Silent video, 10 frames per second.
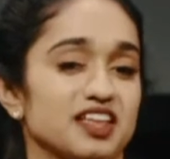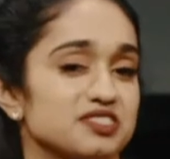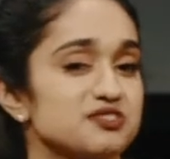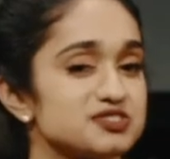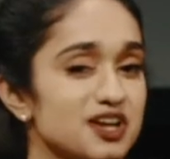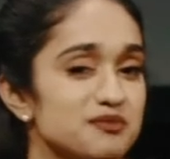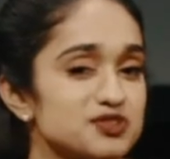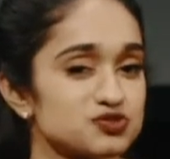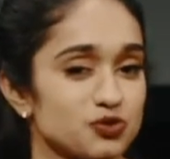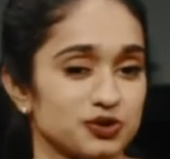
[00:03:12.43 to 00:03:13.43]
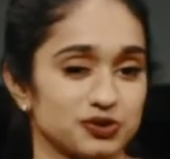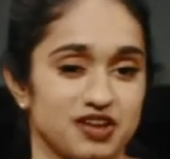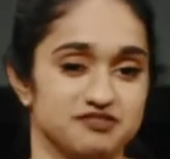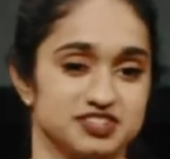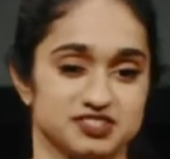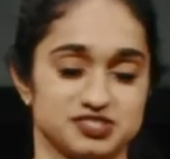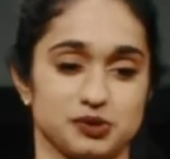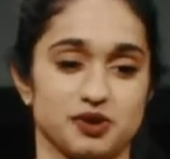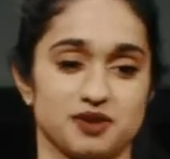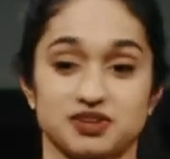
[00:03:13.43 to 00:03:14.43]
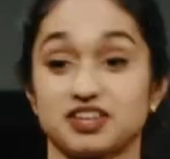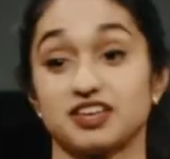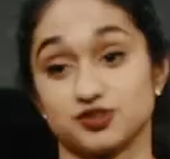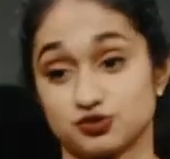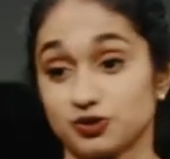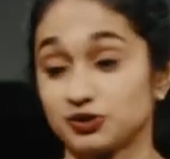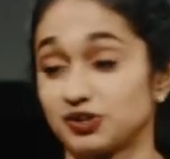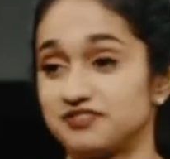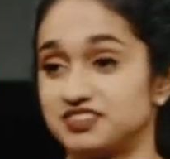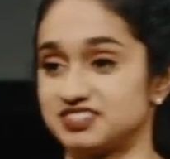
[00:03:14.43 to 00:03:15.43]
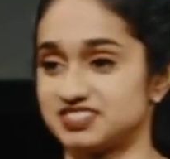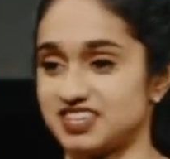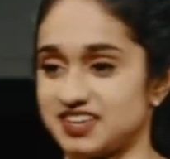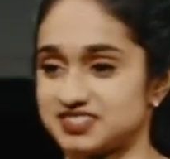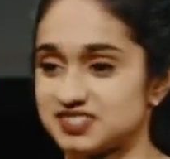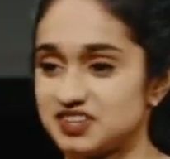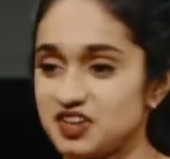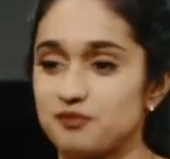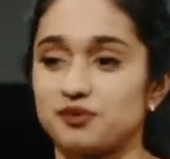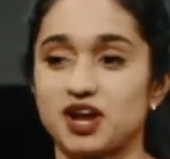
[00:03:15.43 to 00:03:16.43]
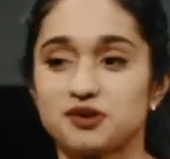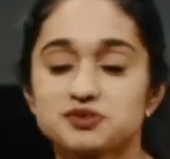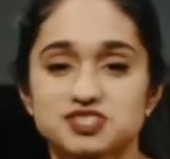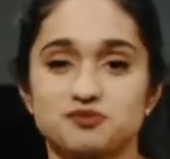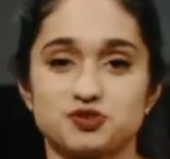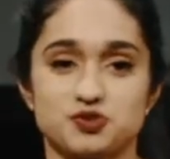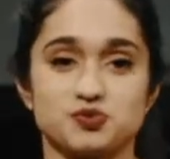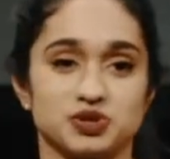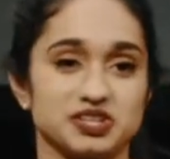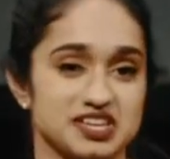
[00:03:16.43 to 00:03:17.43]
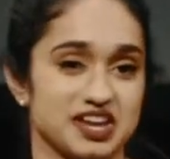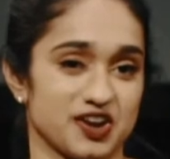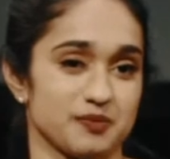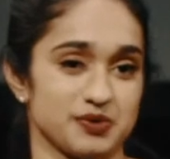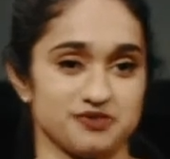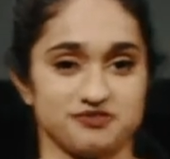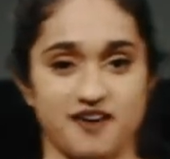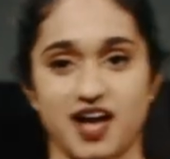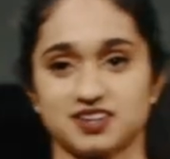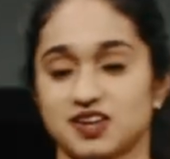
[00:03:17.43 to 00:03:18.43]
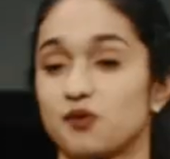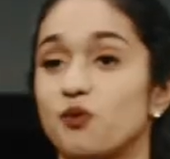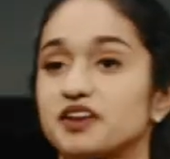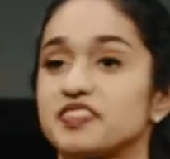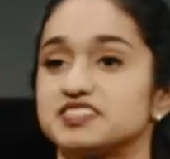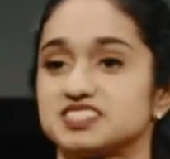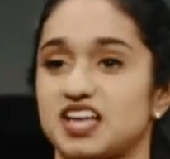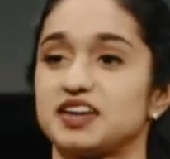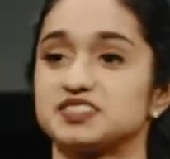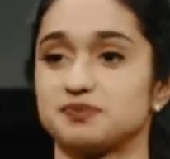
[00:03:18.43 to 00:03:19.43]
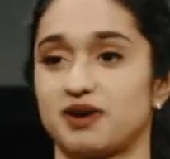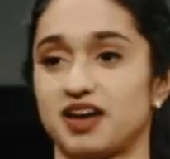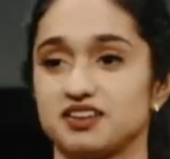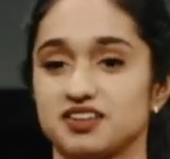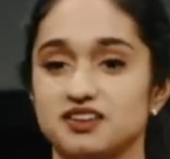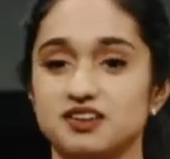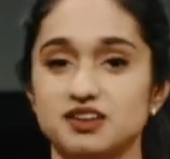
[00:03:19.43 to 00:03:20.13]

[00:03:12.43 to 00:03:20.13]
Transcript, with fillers: Like, there's some historical evidence to it. I'm like, historical evidence, yes. But I was someone who really cared about the facts. I wanted the science behind it.